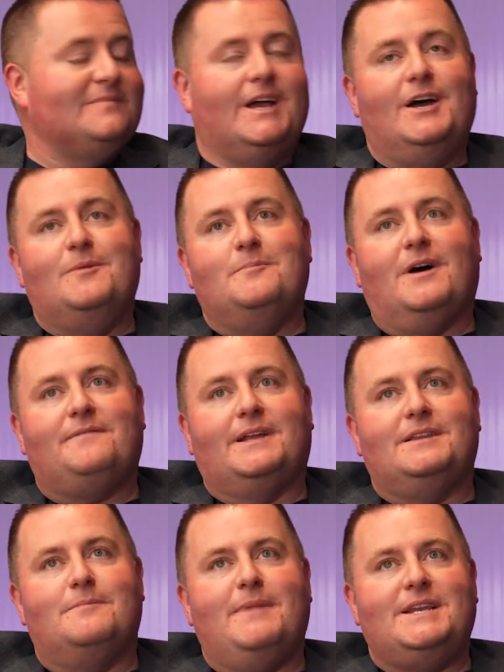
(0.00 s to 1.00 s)
But I
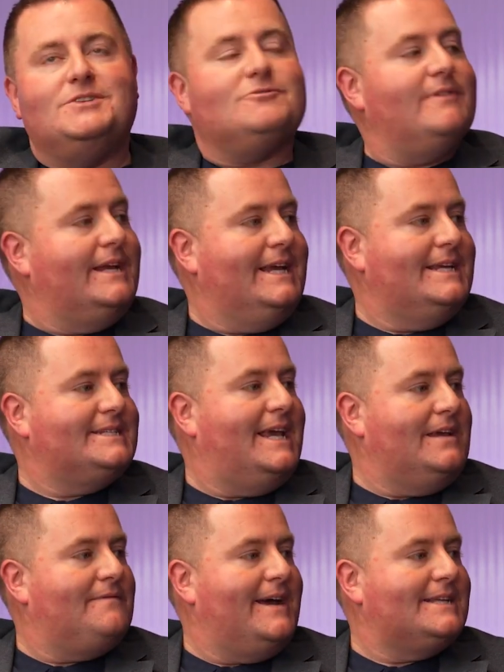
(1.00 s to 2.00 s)
think the mentoring is
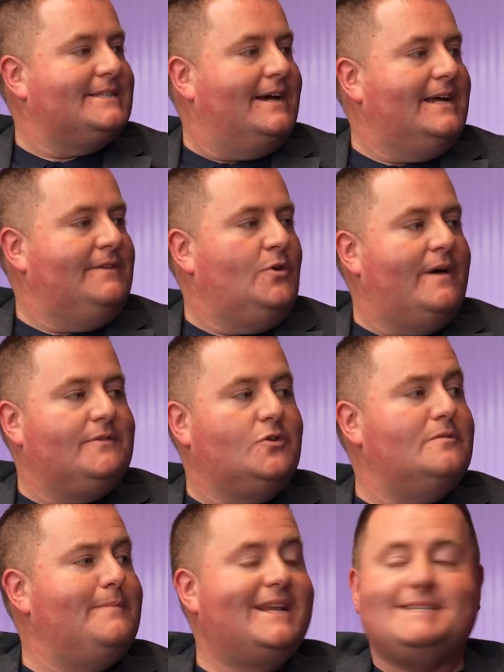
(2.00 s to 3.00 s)
key factor. If you have a
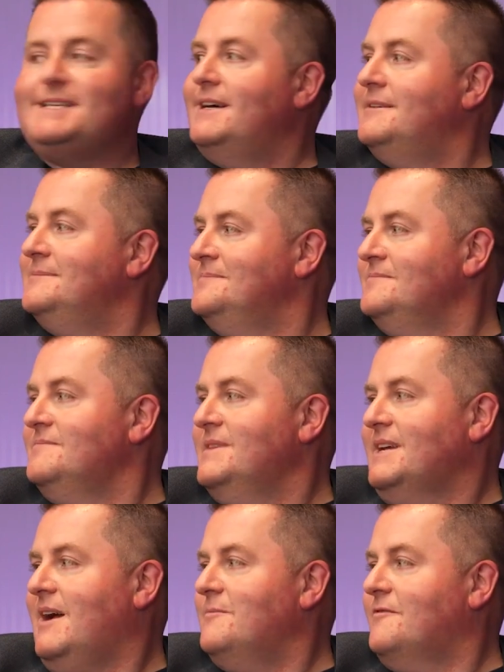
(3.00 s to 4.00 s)
good mentor,
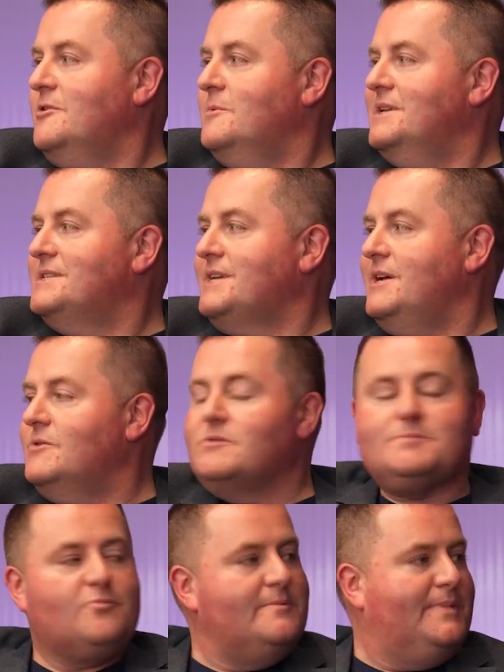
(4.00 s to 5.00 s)
come through with the
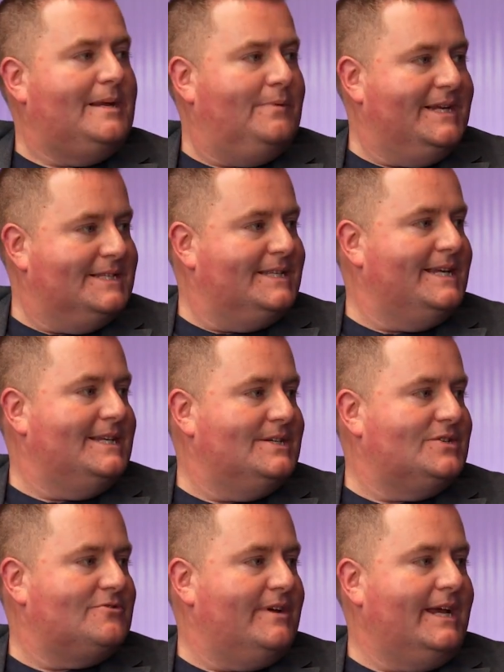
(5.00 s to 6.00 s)
skills, bring people into the
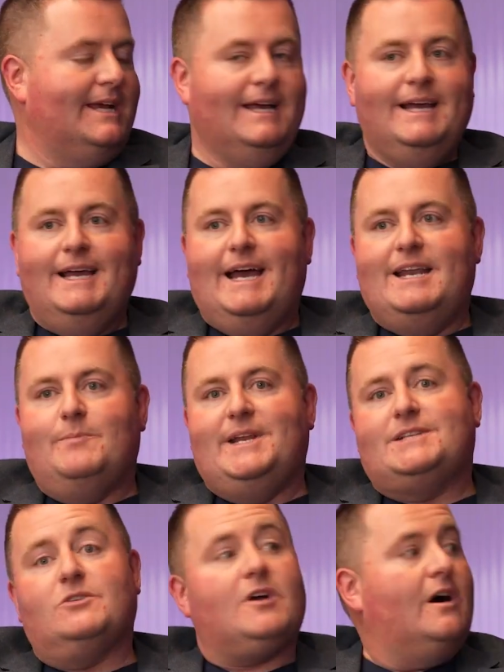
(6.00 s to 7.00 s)
industry, and then we
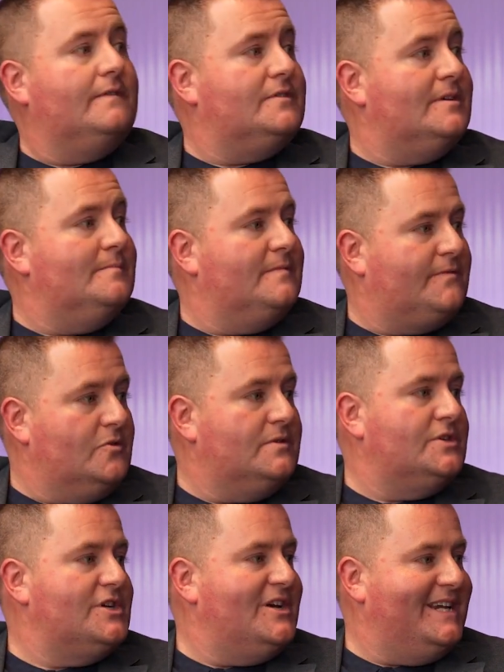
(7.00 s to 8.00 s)
need to look after them through the
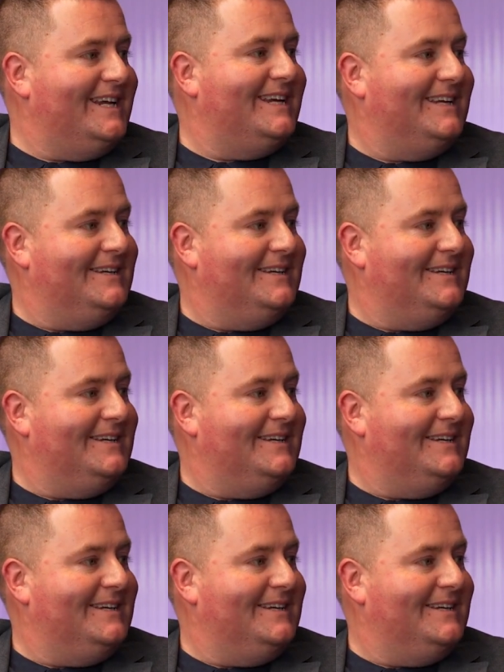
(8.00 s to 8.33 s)
journey.